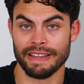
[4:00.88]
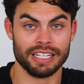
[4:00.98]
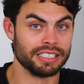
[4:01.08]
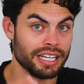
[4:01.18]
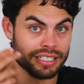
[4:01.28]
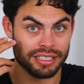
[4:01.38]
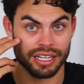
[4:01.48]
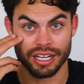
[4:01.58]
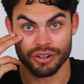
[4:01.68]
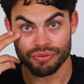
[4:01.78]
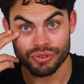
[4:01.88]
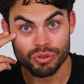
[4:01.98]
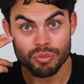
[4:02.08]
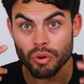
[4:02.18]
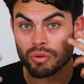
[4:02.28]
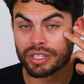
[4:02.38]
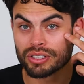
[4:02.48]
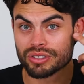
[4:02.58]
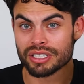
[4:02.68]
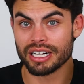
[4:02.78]
And yes, I got a few more
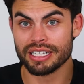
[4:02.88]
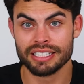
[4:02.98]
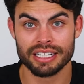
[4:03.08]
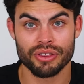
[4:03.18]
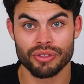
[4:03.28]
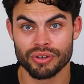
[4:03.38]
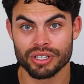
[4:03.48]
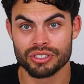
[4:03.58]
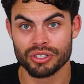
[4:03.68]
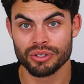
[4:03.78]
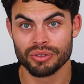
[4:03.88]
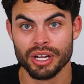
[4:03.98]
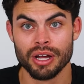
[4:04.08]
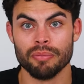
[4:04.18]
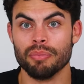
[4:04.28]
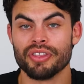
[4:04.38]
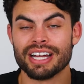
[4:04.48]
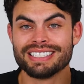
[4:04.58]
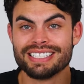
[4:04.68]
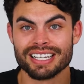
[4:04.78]
wrinkles than I did at 32, but
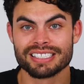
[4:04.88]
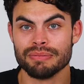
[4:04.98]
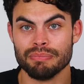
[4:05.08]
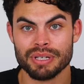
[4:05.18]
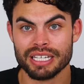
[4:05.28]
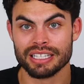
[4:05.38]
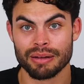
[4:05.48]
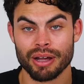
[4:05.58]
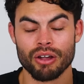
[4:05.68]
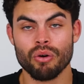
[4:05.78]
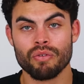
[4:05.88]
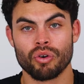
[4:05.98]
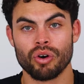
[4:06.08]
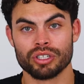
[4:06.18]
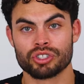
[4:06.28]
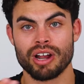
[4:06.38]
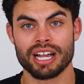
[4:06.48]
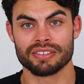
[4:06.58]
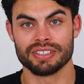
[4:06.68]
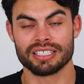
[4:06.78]
that doesn't mean that my overall
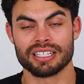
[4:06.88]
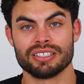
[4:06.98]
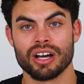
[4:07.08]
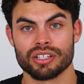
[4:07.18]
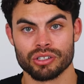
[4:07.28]
attractiveness has not